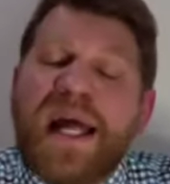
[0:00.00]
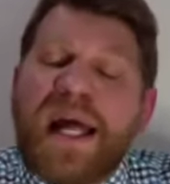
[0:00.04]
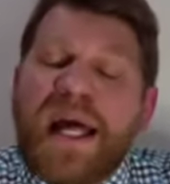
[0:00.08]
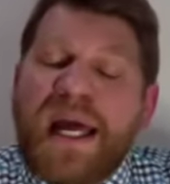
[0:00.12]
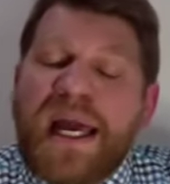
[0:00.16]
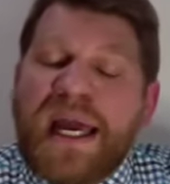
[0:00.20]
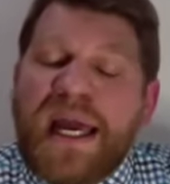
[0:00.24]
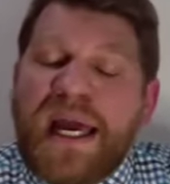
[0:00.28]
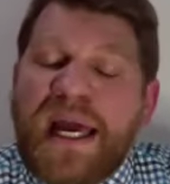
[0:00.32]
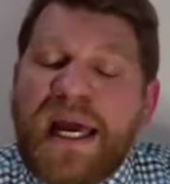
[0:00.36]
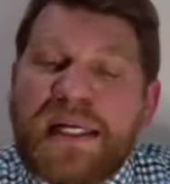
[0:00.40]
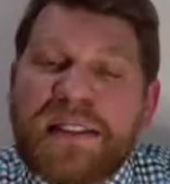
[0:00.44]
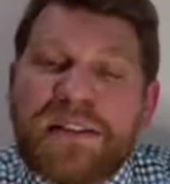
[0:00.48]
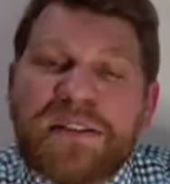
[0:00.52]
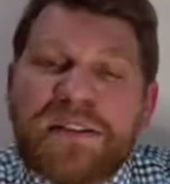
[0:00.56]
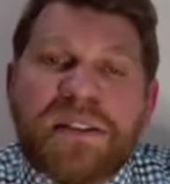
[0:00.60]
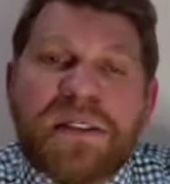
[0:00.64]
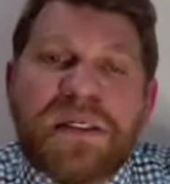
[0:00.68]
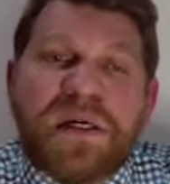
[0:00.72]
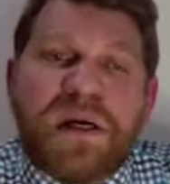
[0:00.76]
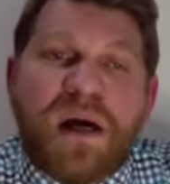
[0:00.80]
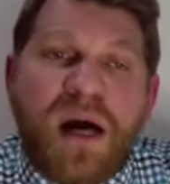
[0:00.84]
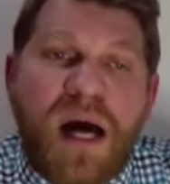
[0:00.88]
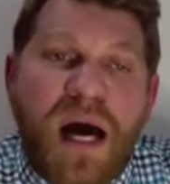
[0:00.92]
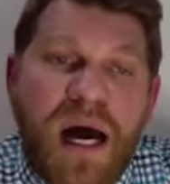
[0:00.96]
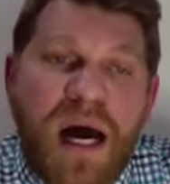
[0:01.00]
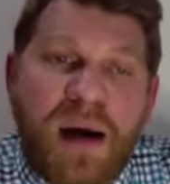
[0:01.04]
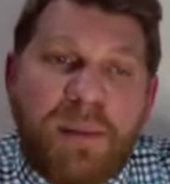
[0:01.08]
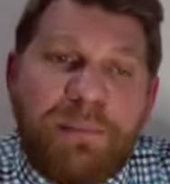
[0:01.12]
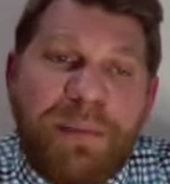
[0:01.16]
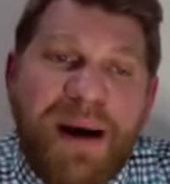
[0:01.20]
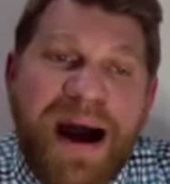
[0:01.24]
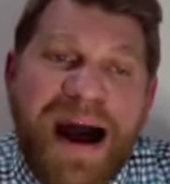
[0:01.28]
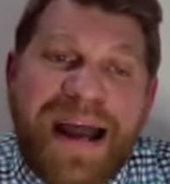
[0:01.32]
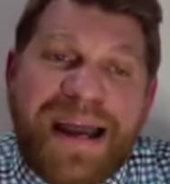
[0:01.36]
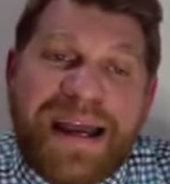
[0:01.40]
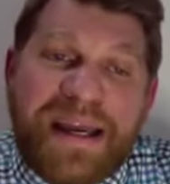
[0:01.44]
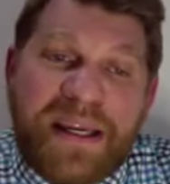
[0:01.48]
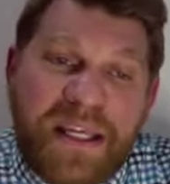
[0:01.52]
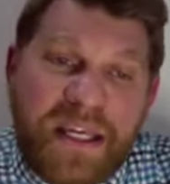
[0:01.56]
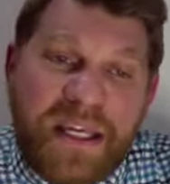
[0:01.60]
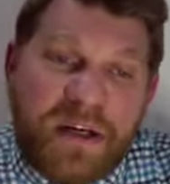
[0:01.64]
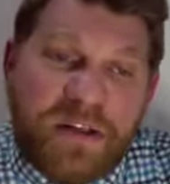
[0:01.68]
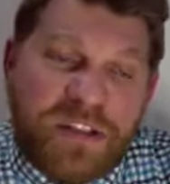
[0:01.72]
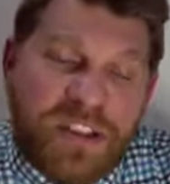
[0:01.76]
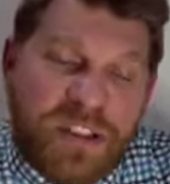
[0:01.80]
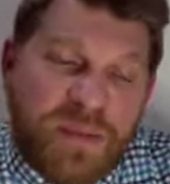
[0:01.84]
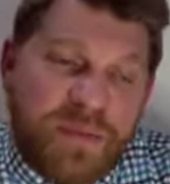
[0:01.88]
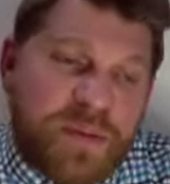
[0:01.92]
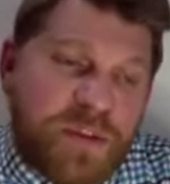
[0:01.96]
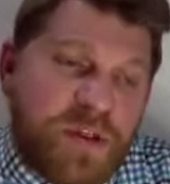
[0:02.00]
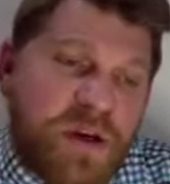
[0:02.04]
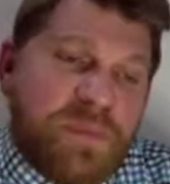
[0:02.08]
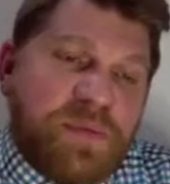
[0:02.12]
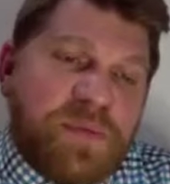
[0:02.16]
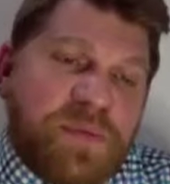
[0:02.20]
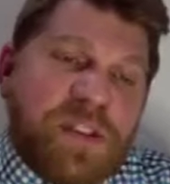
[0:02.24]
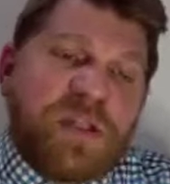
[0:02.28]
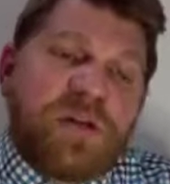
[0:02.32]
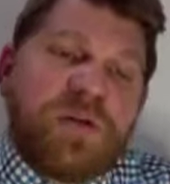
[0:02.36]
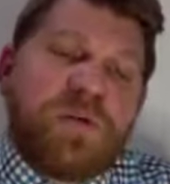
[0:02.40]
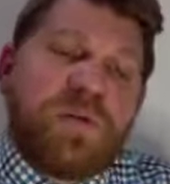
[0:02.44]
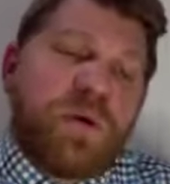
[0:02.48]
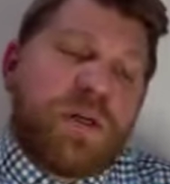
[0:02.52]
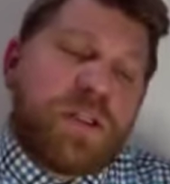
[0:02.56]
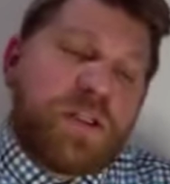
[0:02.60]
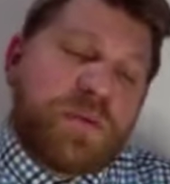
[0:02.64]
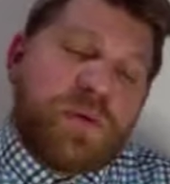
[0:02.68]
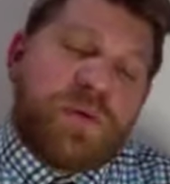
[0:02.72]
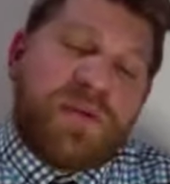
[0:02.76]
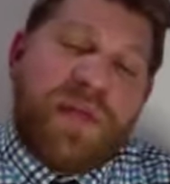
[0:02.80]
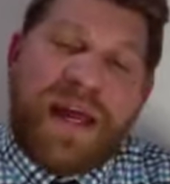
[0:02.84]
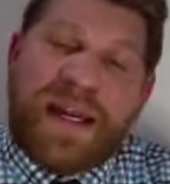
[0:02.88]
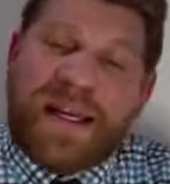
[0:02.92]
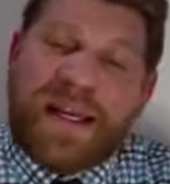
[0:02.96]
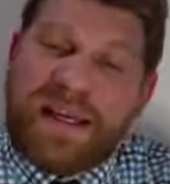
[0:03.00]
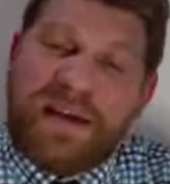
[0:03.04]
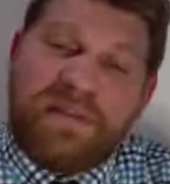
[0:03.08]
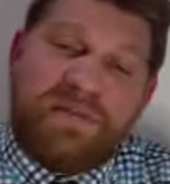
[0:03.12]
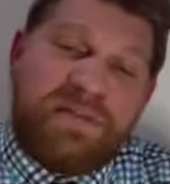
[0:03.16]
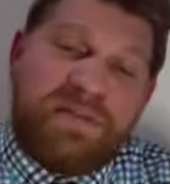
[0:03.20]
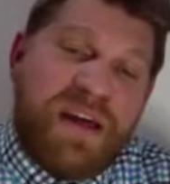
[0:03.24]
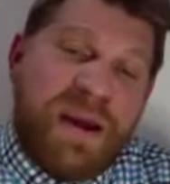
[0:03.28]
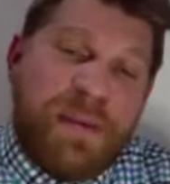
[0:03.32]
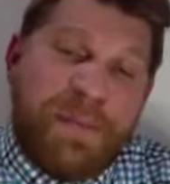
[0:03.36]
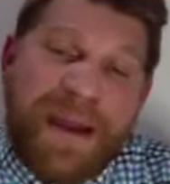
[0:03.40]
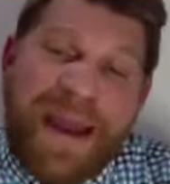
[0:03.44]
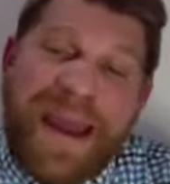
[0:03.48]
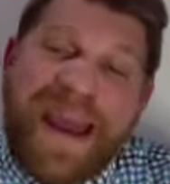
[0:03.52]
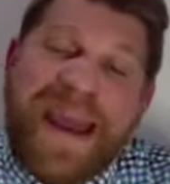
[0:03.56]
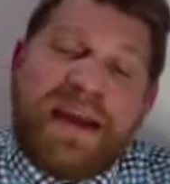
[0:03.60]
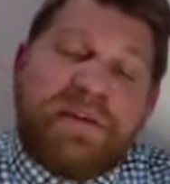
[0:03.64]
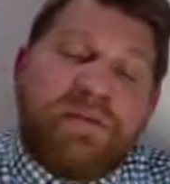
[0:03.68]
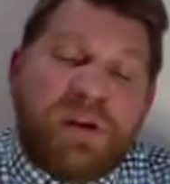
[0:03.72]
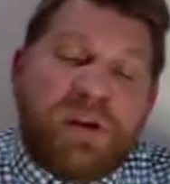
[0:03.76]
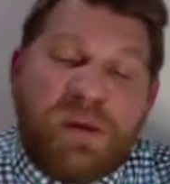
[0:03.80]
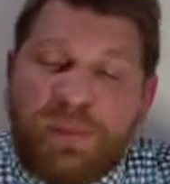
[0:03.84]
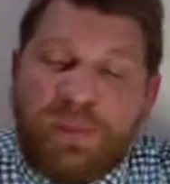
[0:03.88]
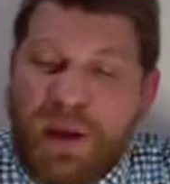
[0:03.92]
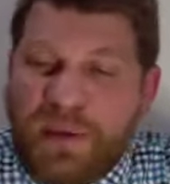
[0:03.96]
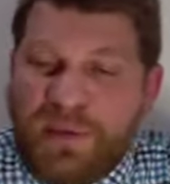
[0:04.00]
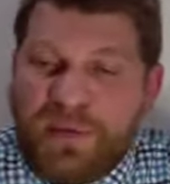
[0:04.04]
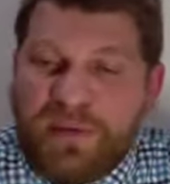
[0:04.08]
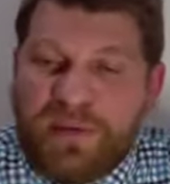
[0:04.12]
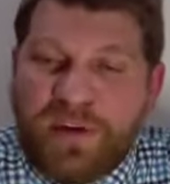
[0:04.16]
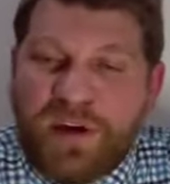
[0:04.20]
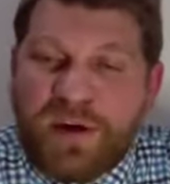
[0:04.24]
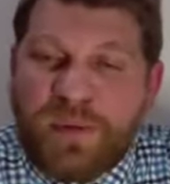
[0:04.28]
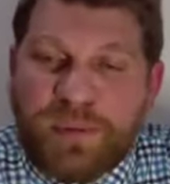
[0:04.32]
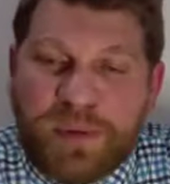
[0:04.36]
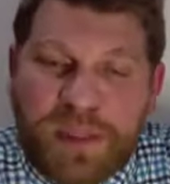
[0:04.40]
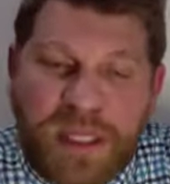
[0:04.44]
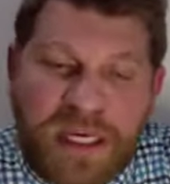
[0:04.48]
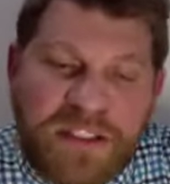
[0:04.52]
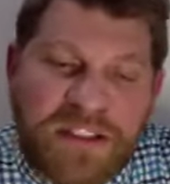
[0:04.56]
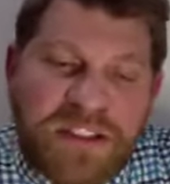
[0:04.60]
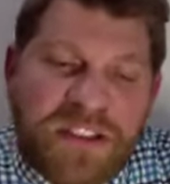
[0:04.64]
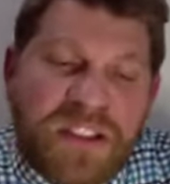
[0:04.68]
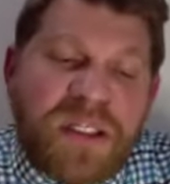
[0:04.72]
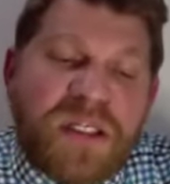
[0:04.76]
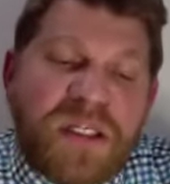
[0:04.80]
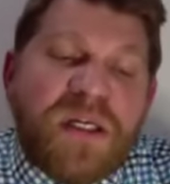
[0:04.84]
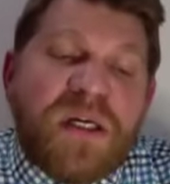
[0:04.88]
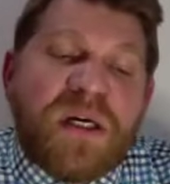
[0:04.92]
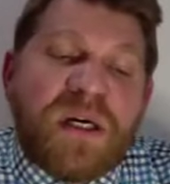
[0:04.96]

and buy a year subscription, which will then give them every pay-per-view plus